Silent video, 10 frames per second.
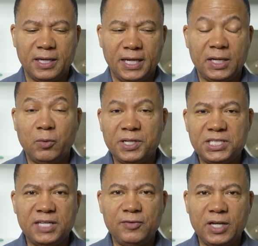And I wanted
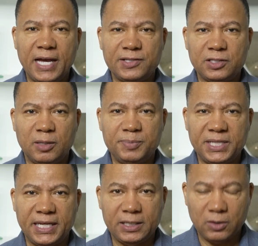to give you guys an
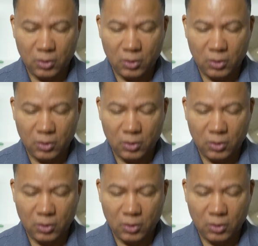update